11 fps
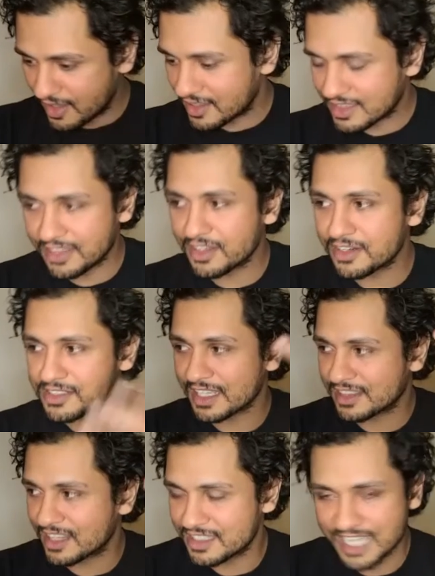like
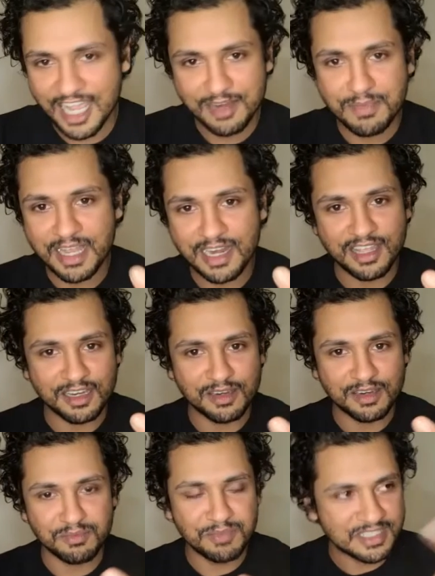the 10-minute
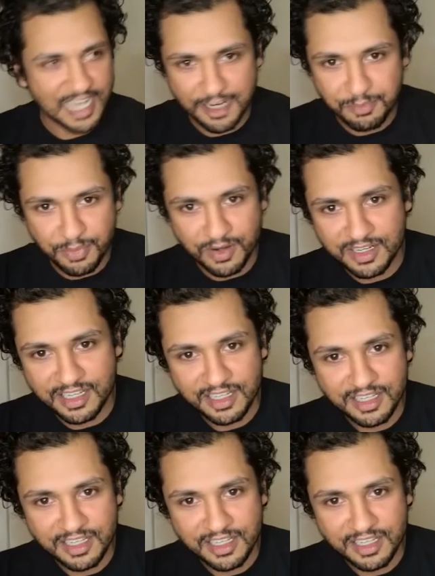Mitch Hedberg